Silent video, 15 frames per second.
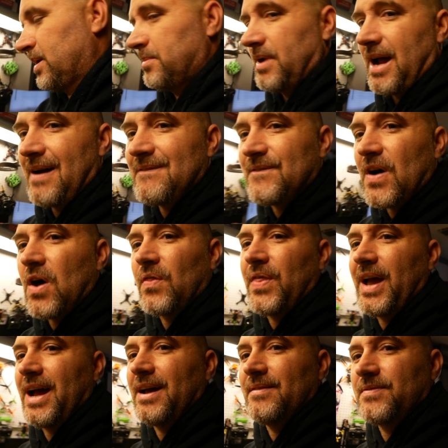But I fought
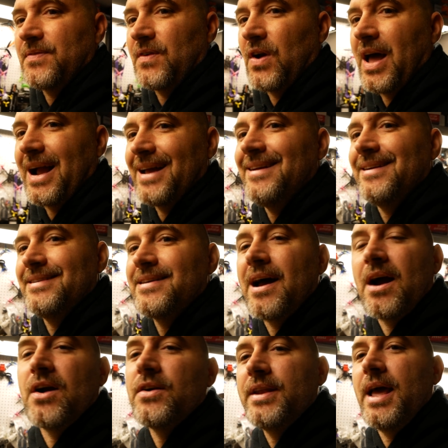that for like an
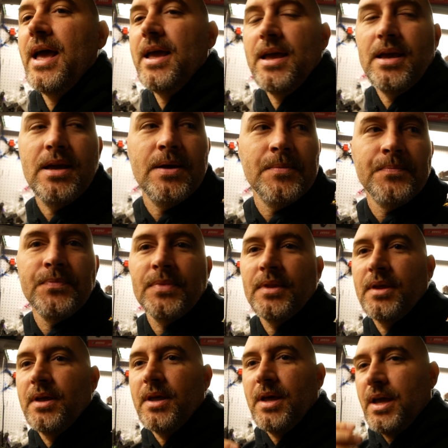entire day
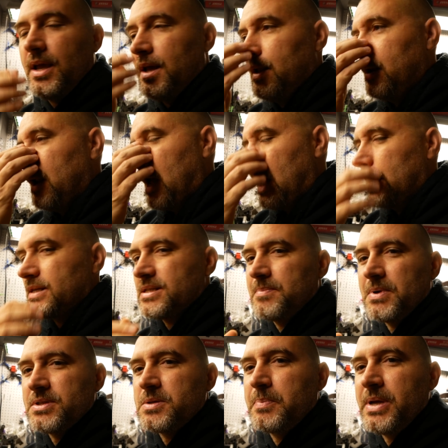and asked a
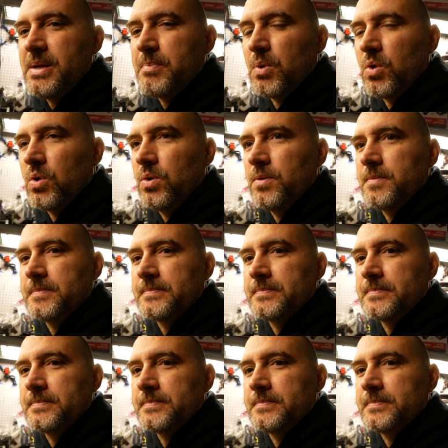bunch of people.